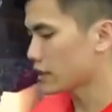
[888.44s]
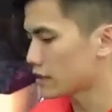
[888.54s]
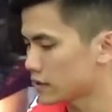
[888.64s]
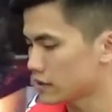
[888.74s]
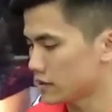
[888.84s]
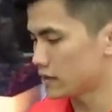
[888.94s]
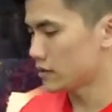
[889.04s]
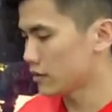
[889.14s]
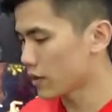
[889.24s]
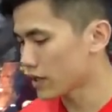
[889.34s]
then this
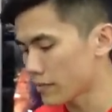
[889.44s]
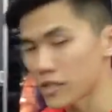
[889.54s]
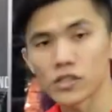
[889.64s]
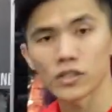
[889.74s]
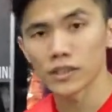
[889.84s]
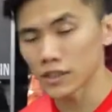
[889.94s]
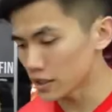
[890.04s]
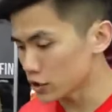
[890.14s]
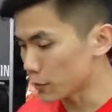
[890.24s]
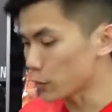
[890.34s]
the one I mentioned
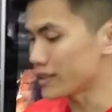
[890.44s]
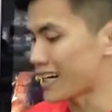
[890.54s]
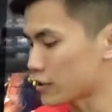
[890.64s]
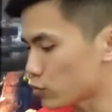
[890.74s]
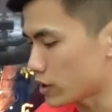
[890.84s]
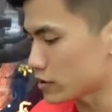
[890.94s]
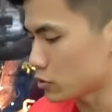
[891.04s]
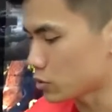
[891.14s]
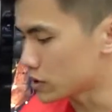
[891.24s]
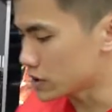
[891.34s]
earlier, you put the artwork
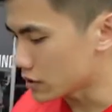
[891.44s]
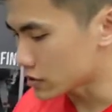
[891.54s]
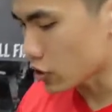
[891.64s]
to the